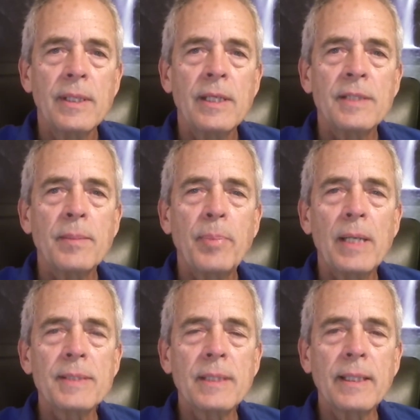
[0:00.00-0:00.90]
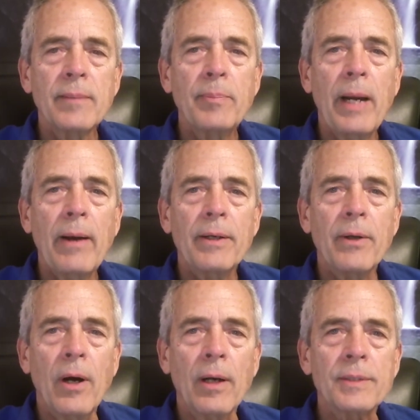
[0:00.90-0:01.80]
It's a puzzling
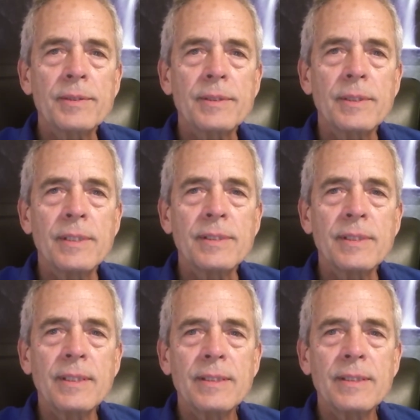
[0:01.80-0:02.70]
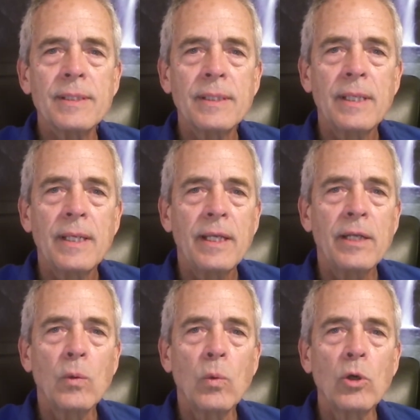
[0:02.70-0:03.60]
paradox, isn't it?
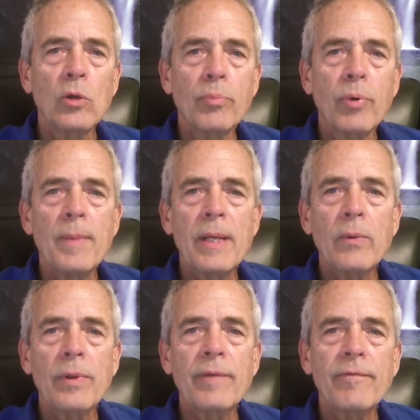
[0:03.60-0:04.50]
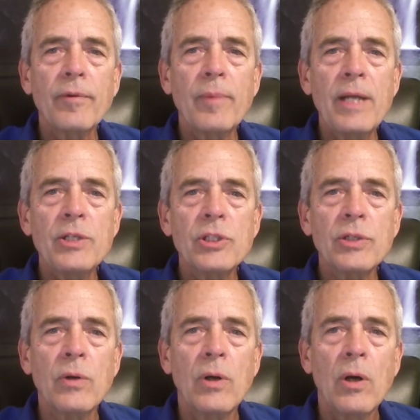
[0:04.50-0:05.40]
In a world brimming with information,